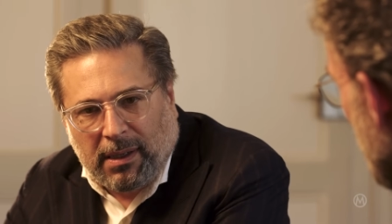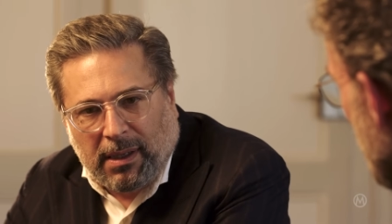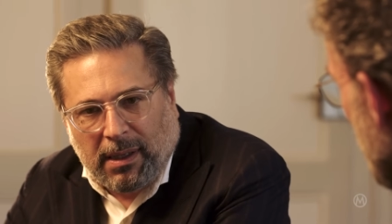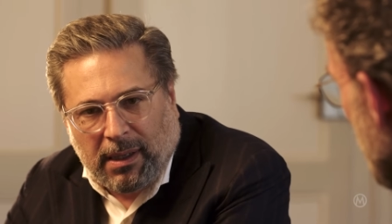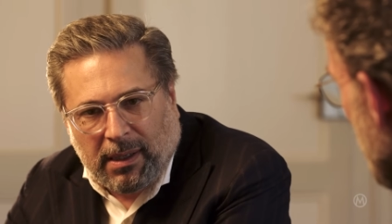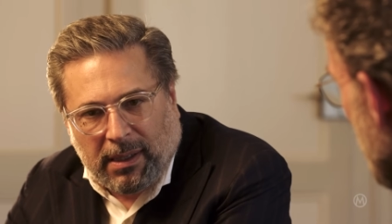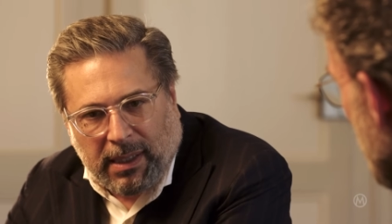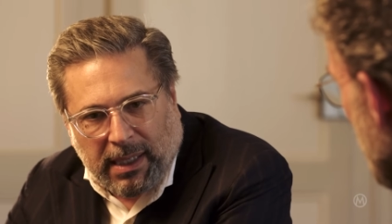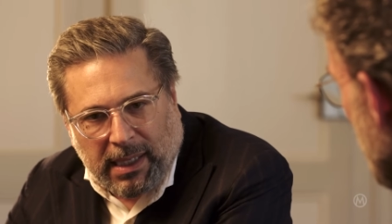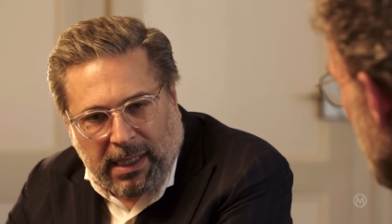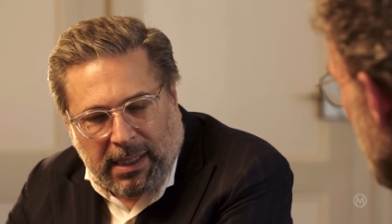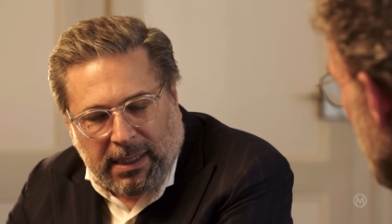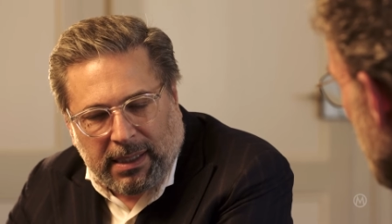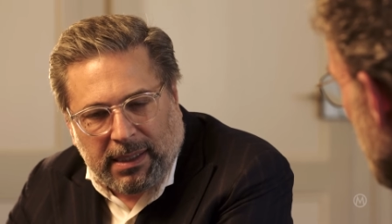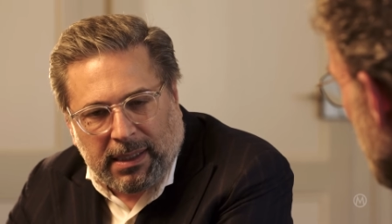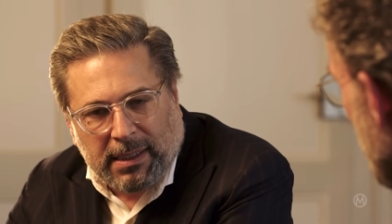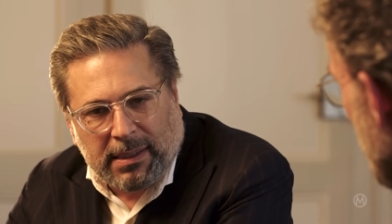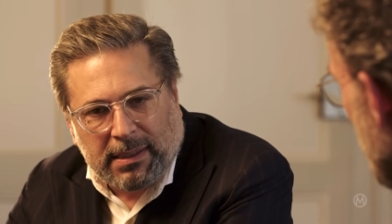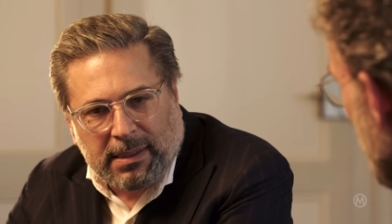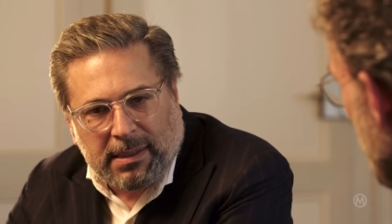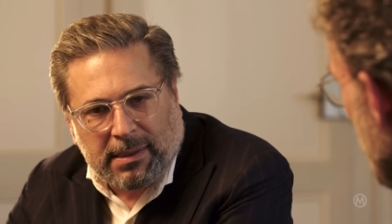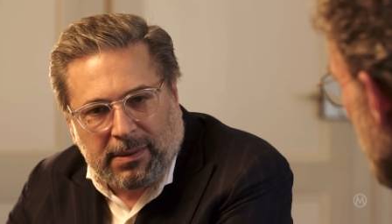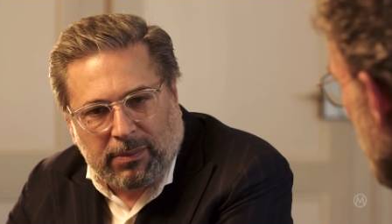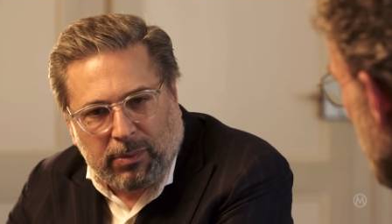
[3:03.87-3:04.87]
an
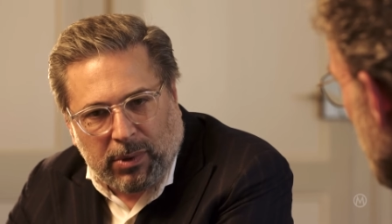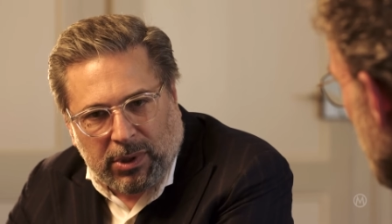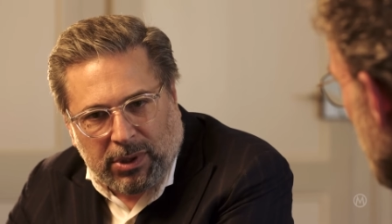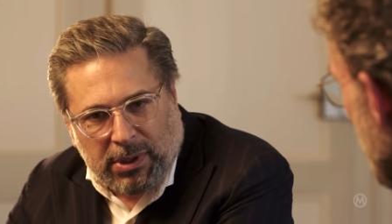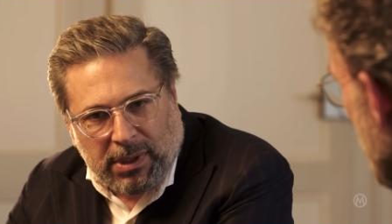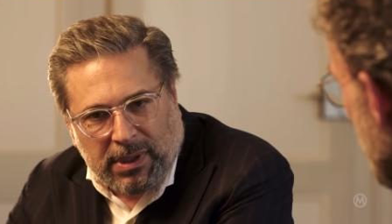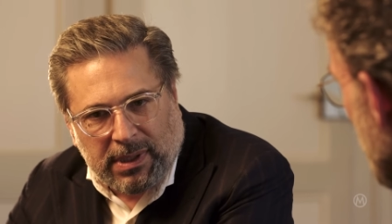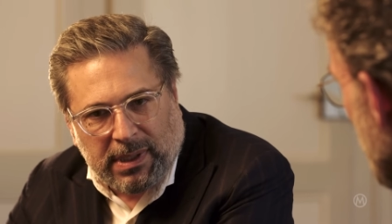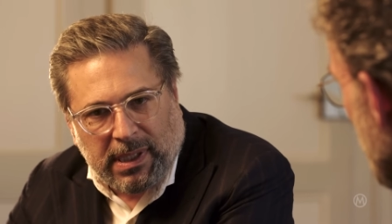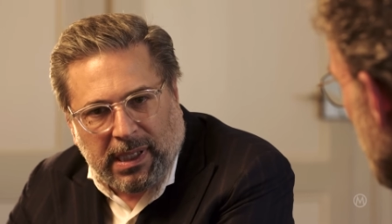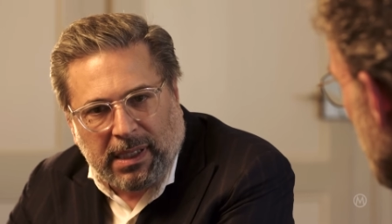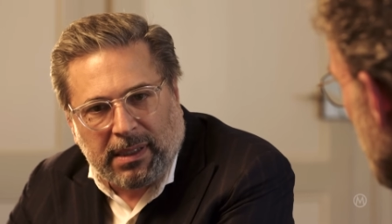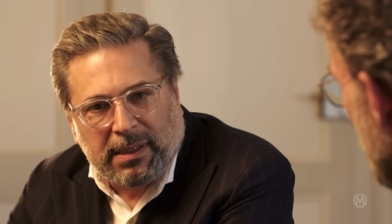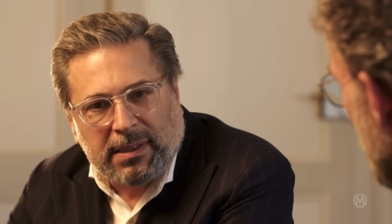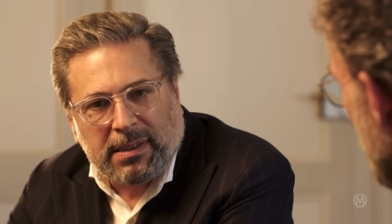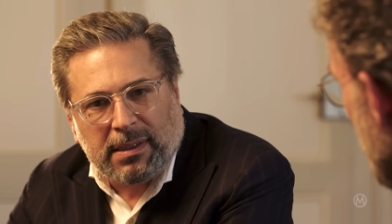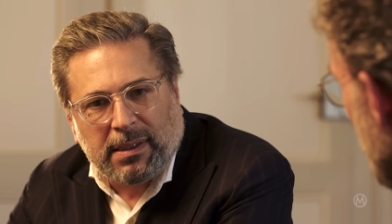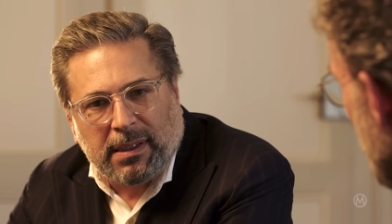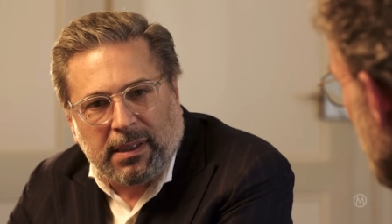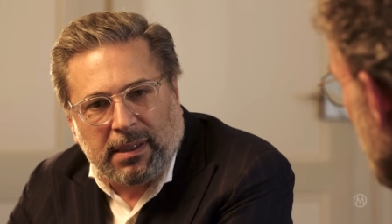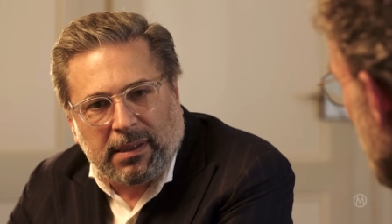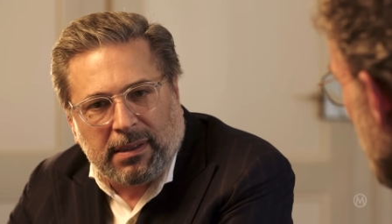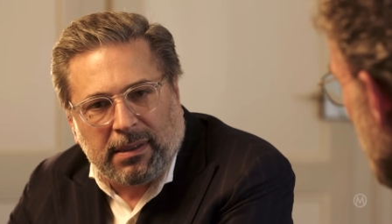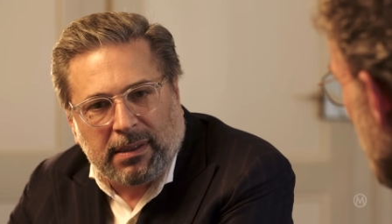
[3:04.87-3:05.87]
elegance, which is
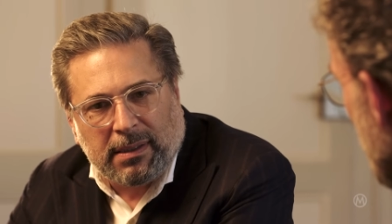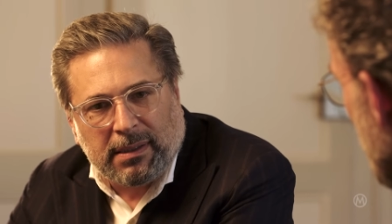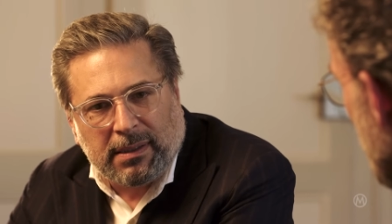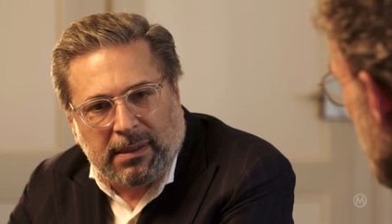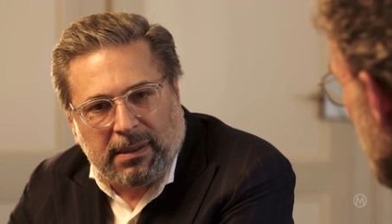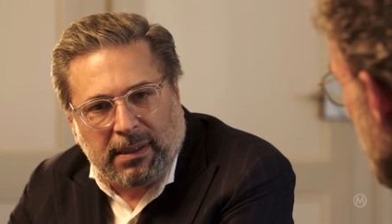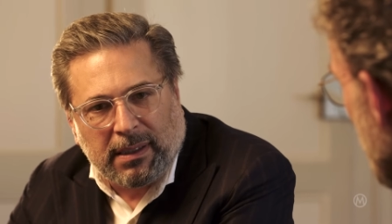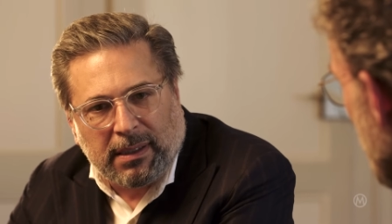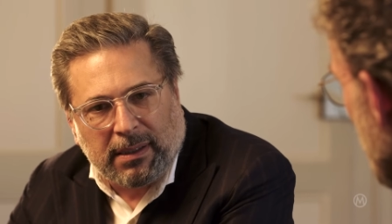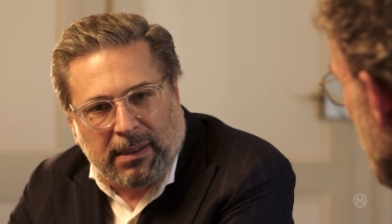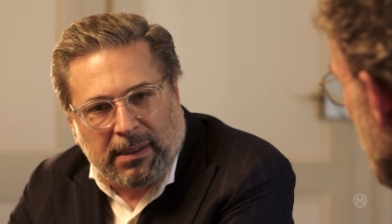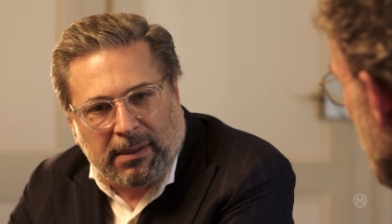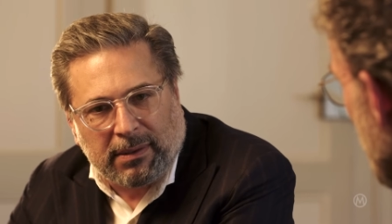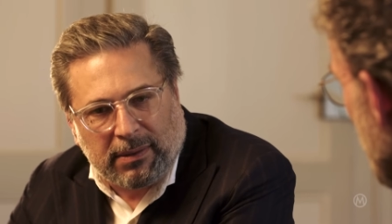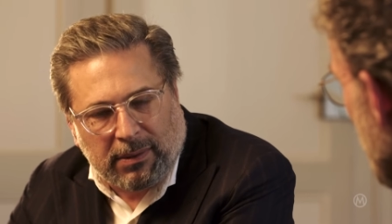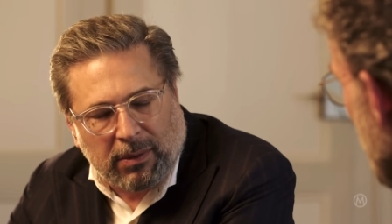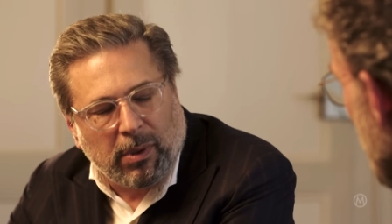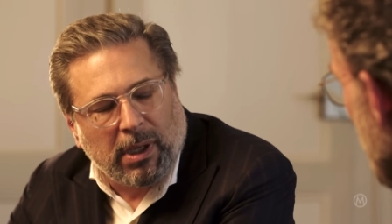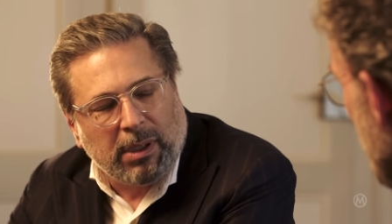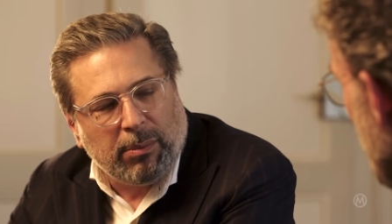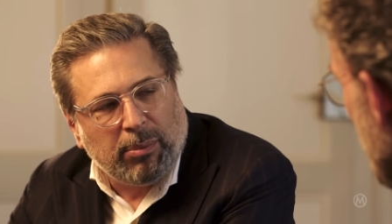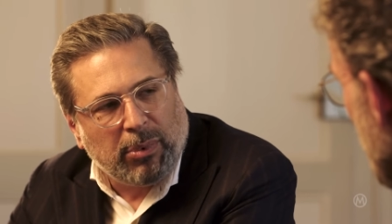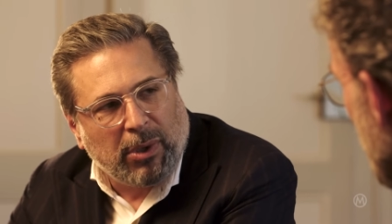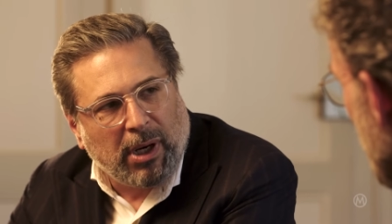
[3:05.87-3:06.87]
understated and
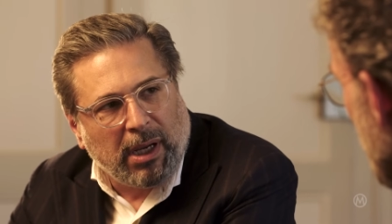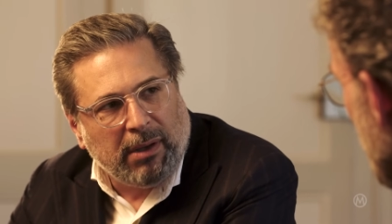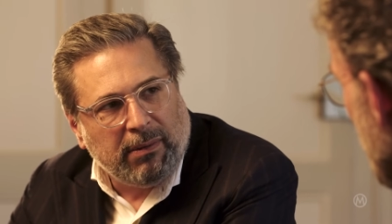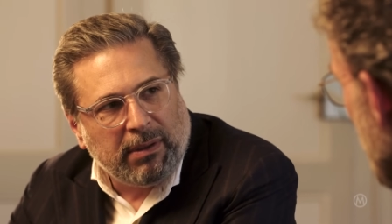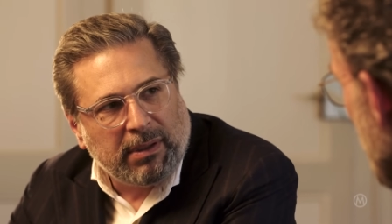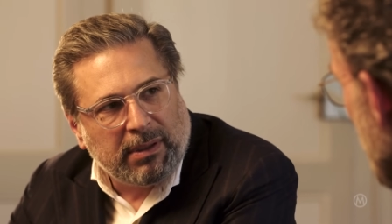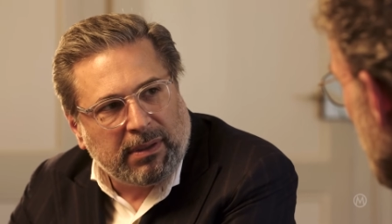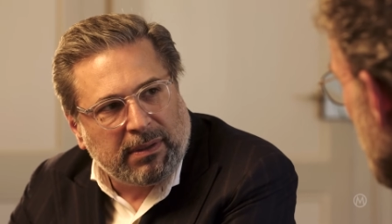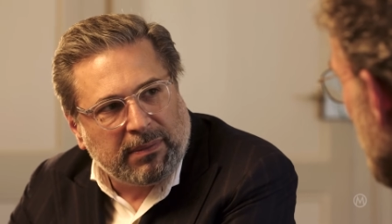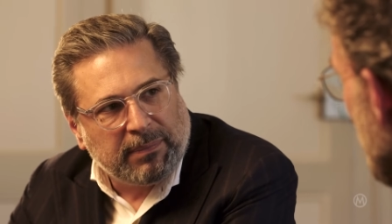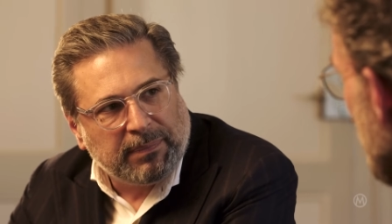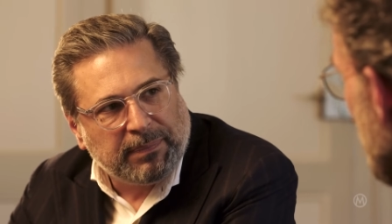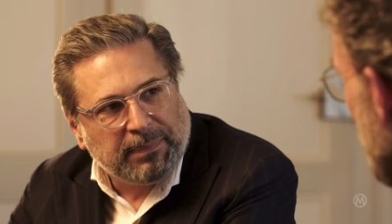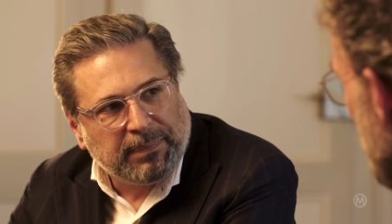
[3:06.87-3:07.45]
quite private.